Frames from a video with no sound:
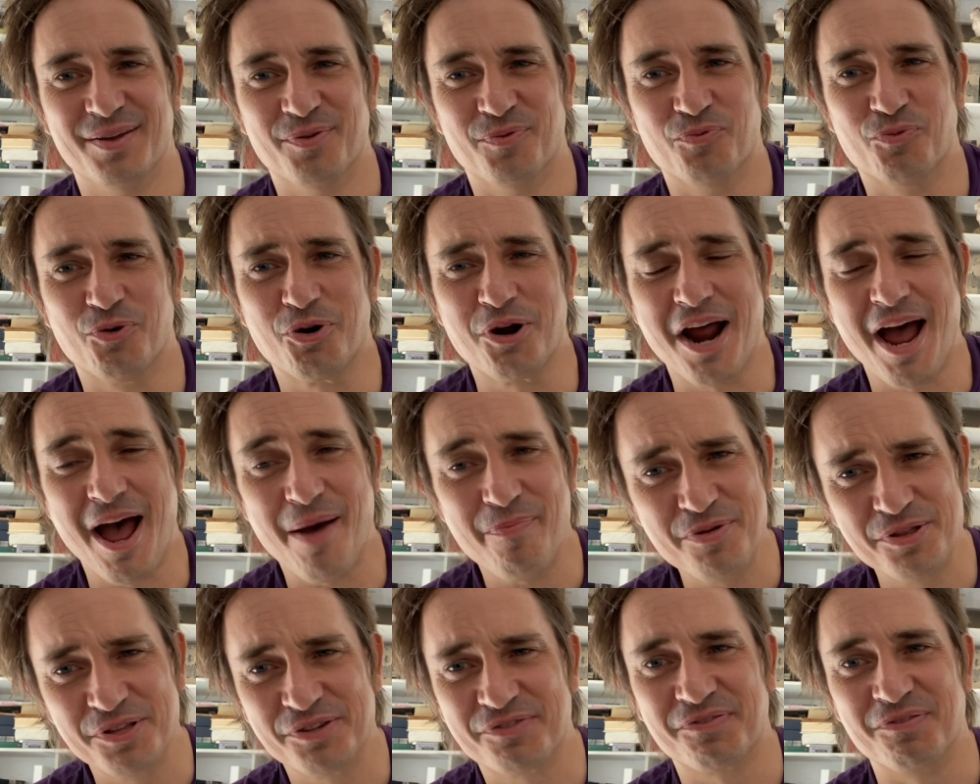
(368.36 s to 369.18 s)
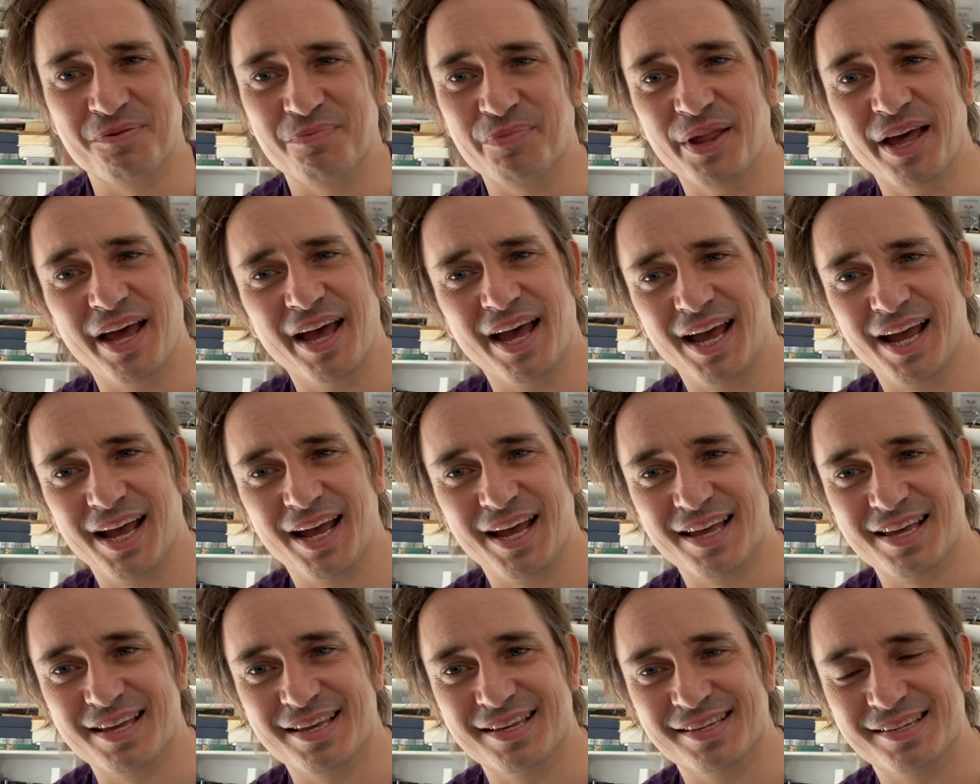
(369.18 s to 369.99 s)
What happens from there
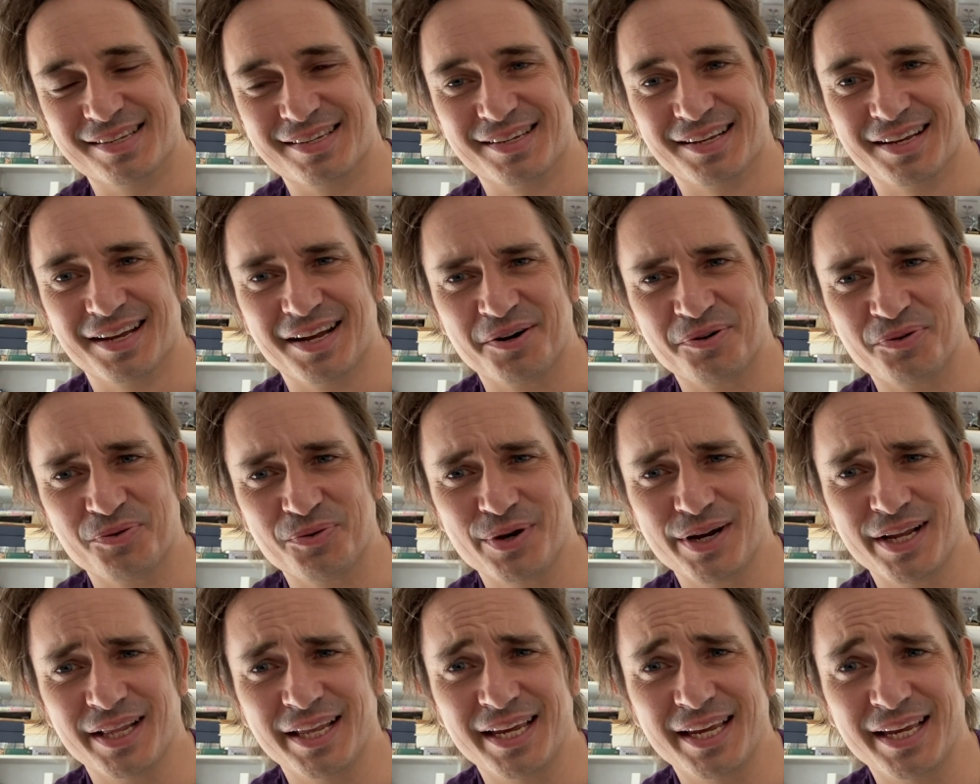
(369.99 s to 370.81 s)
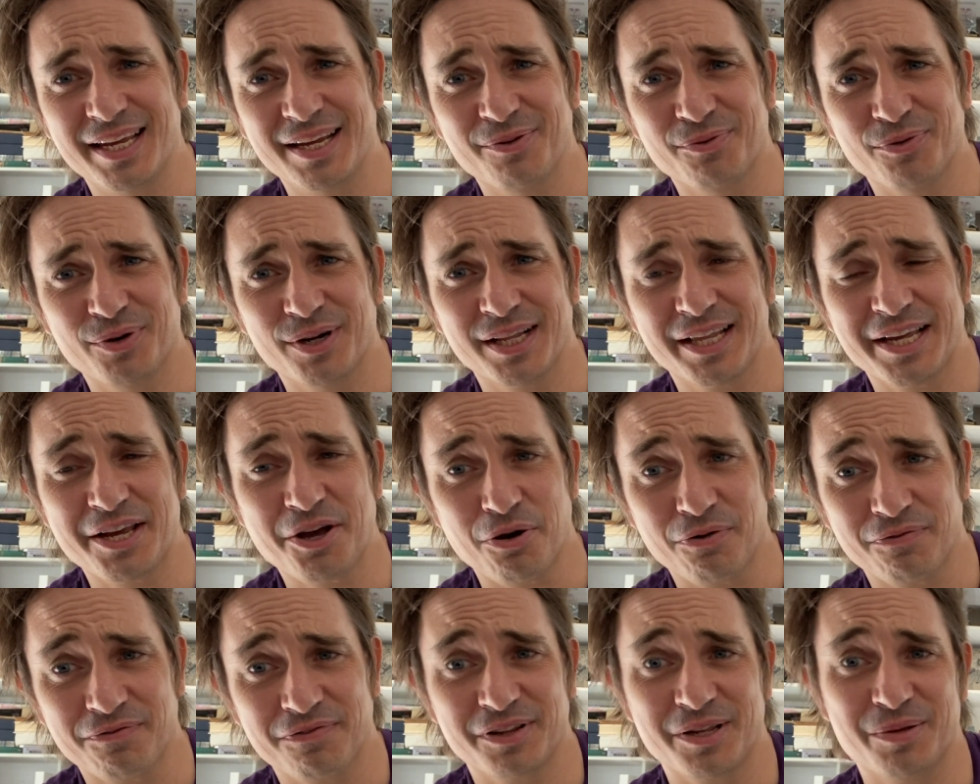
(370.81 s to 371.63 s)
is a really, really
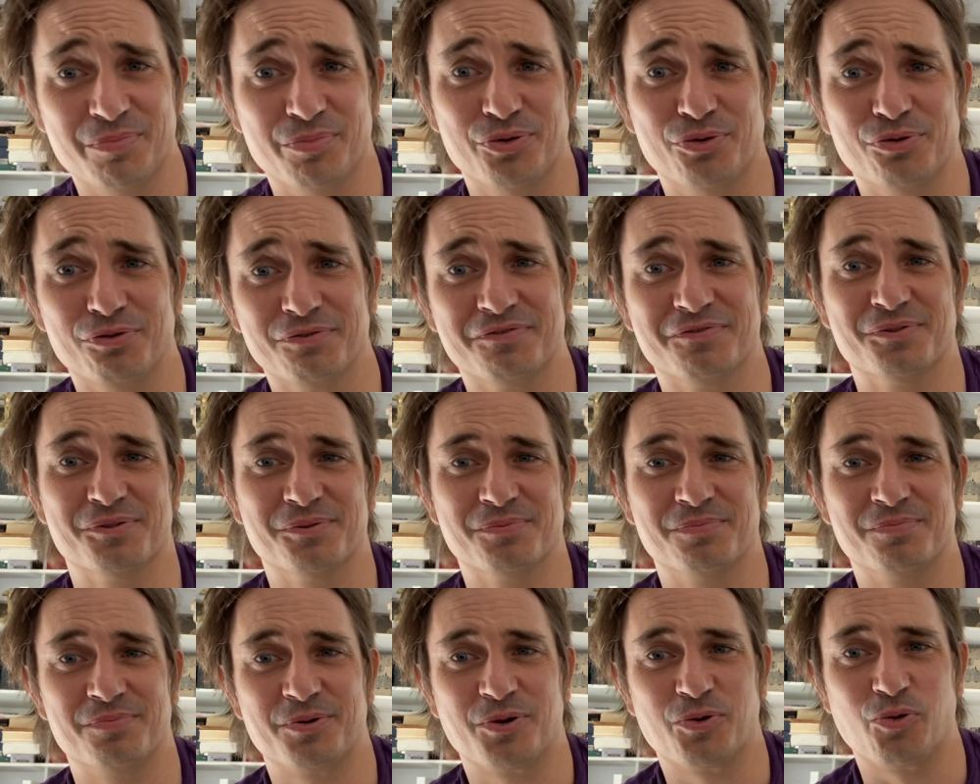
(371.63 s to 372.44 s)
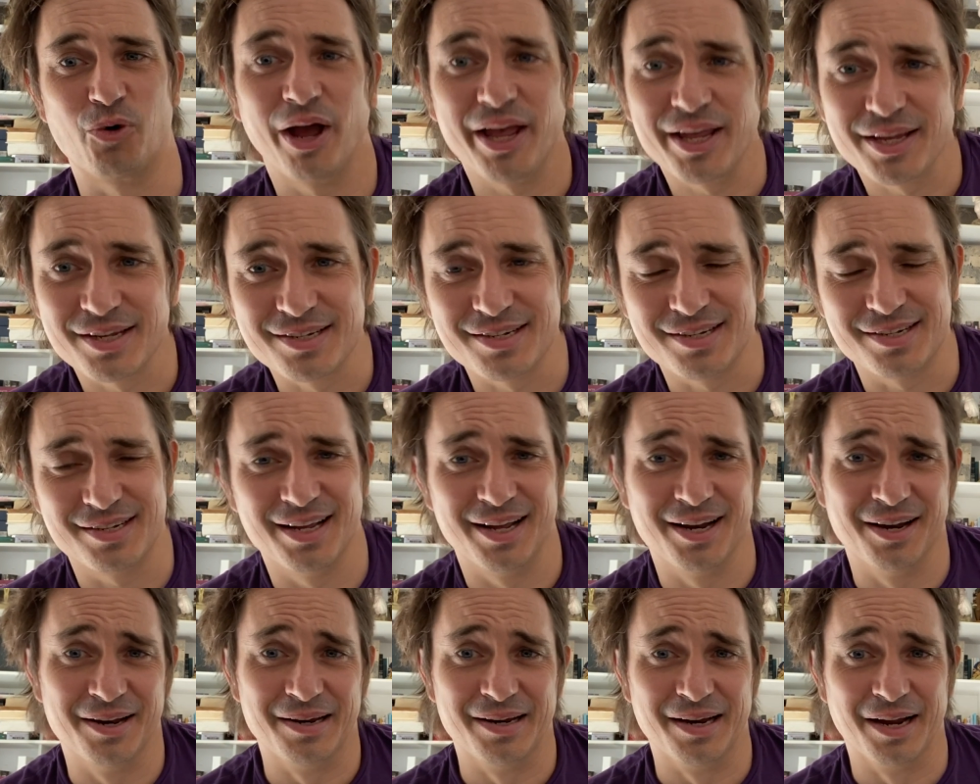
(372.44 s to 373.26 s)
hopefully beautiful quest
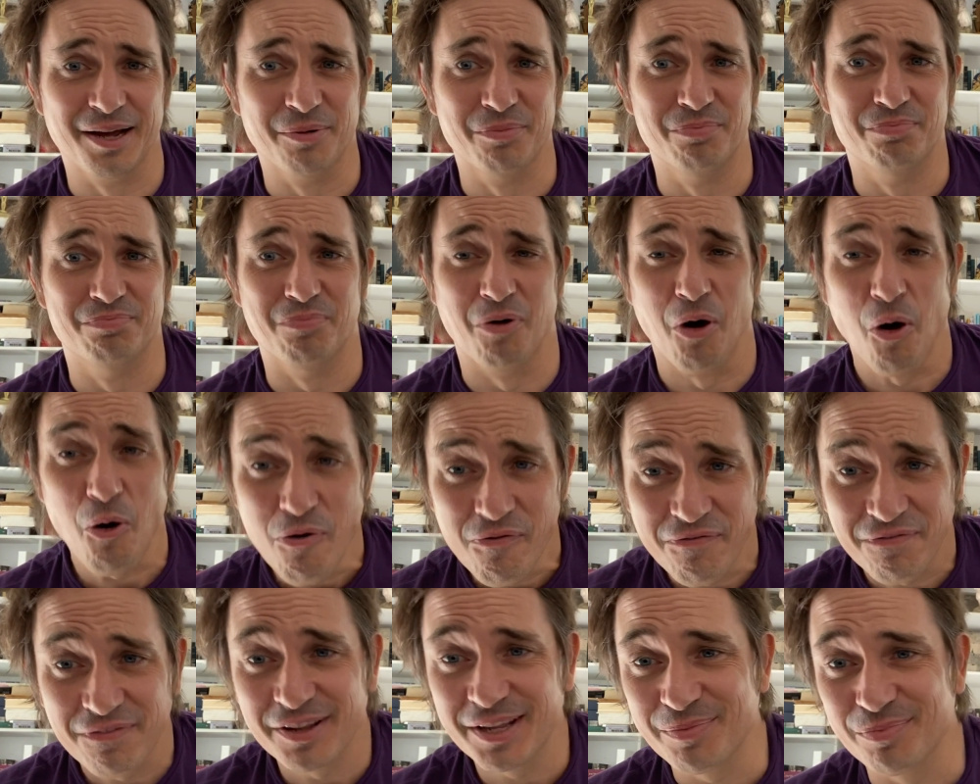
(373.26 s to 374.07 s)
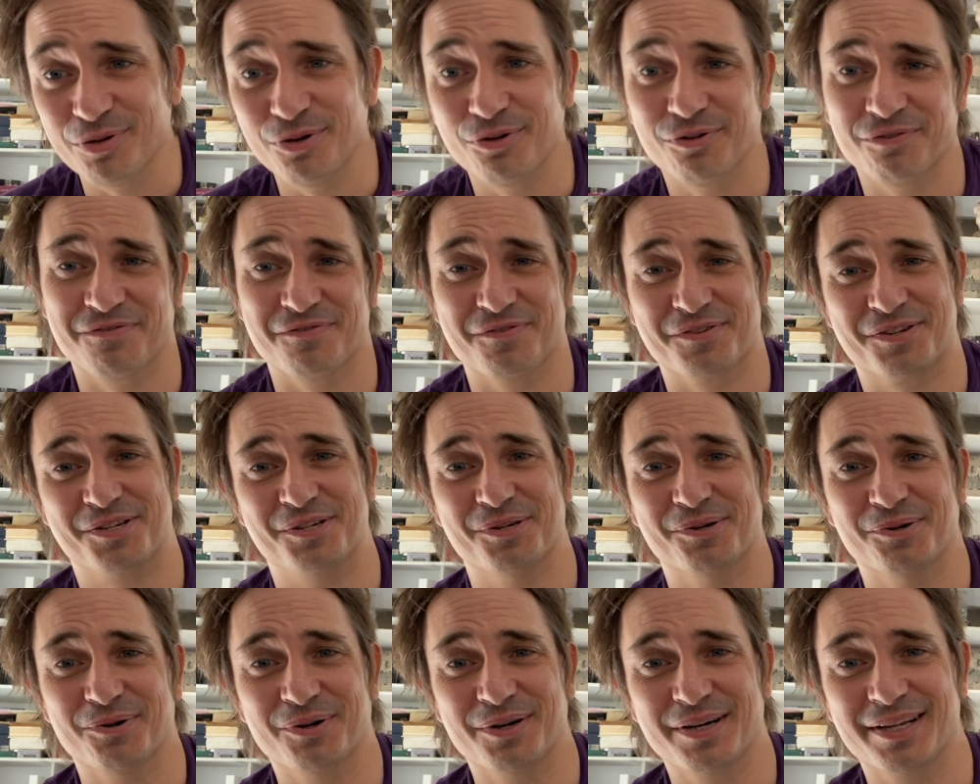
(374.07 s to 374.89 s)
and a hopefully beautiful
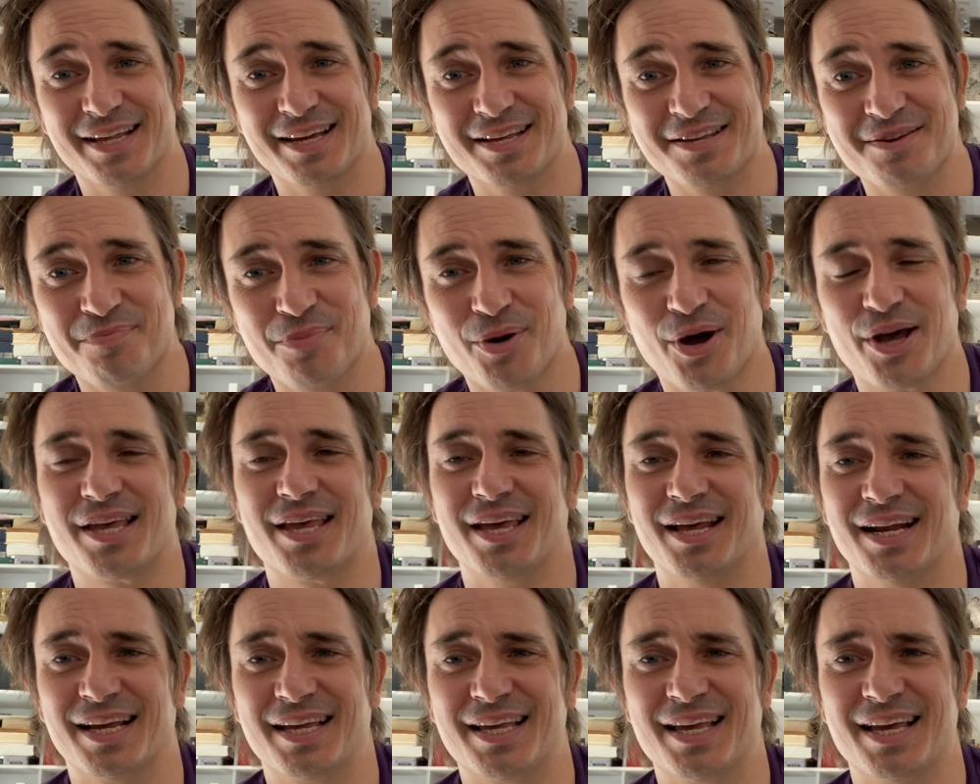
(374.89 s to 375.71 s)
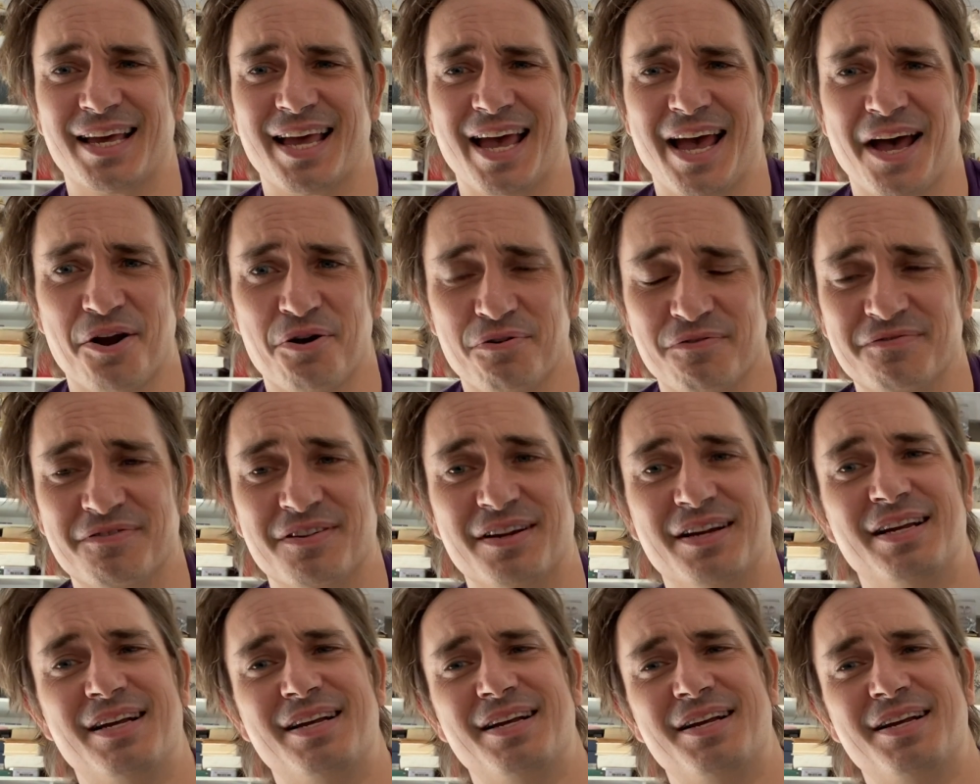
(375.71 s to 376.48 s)
story that you might get a kick out of.